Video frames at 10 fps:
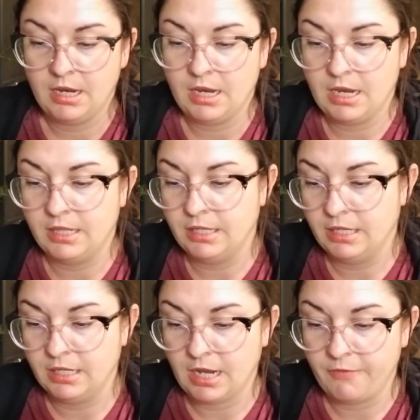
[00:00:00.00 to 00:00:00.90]
And
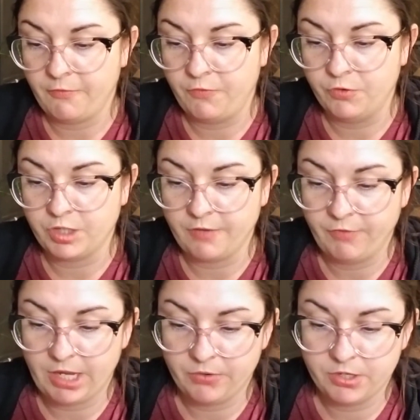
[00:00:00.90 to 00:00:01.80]
then I have a few
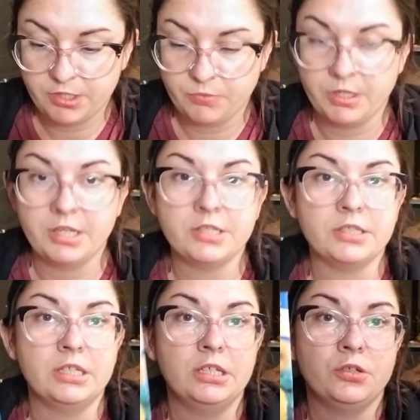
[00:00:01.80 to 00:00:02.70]
sunflowers. One is
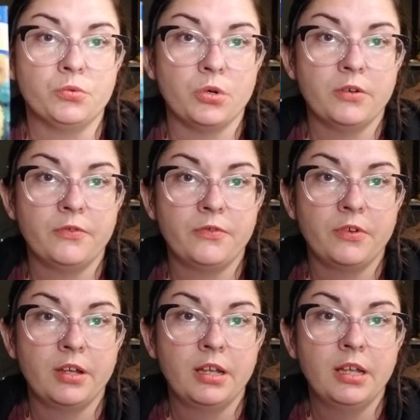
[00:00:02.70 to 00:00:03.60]
the dwarf
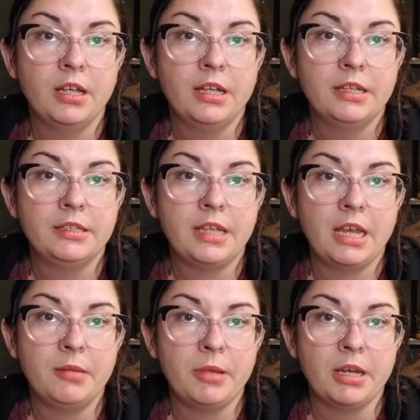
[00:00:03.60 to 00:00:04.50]

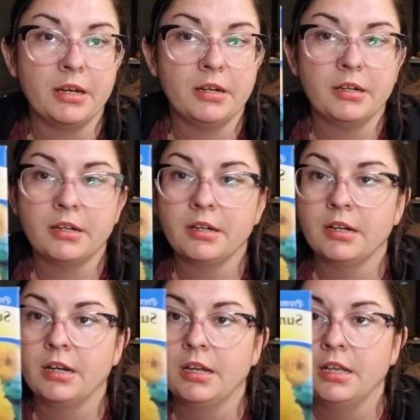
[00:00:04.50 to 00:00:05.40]
teddy bear.
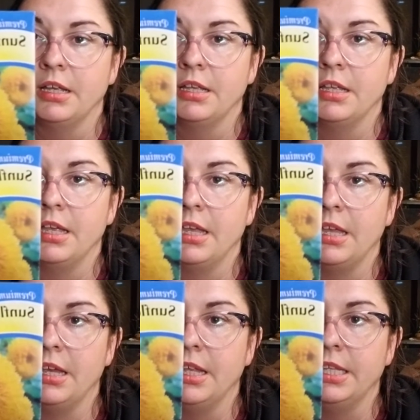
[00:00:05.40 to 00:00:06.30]

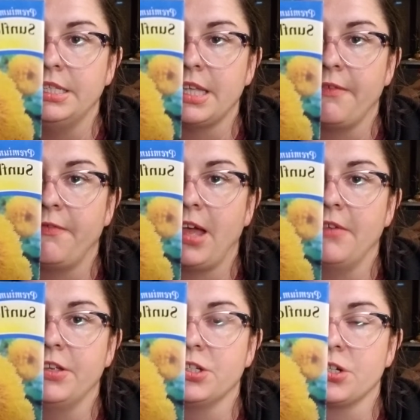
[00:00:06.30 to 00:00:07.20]
And these have
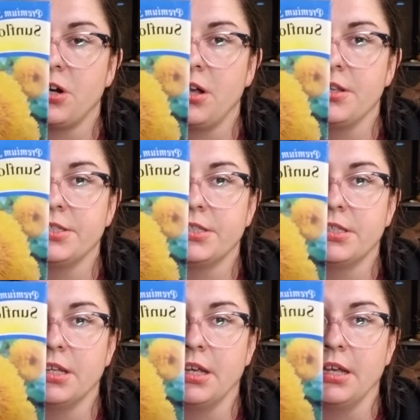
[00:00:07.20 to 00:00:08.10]
5-inch across
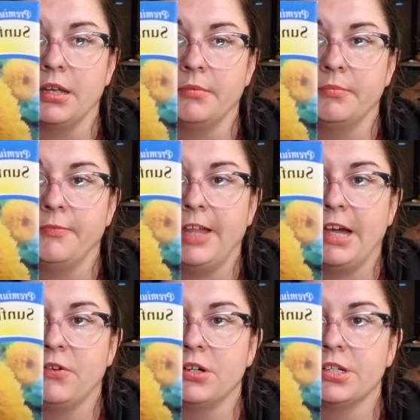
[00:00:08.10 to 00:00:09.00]

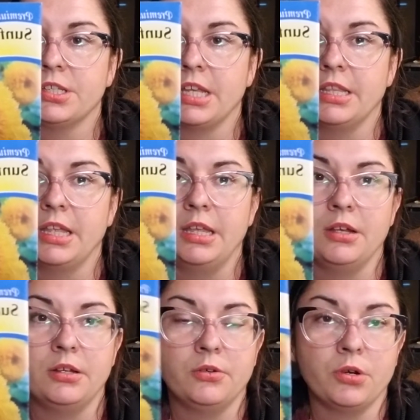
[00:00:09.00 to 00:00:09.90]
flowers, and
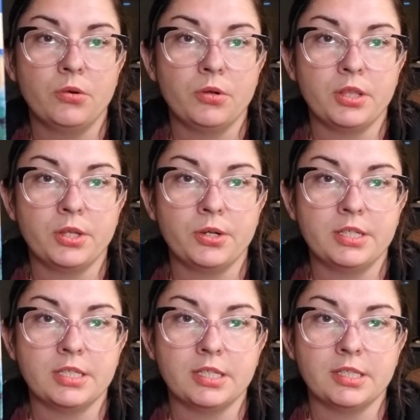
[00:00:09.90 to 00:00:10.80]
they grow on a
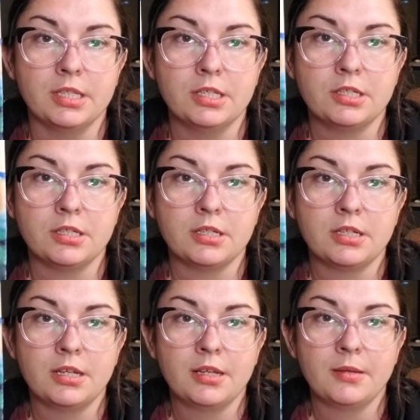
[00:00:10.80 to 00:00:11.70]
36-inch
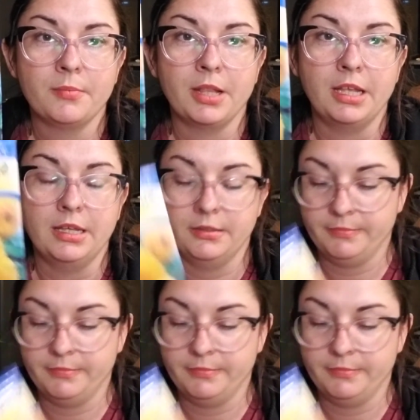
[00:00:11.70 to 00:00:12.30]
plant.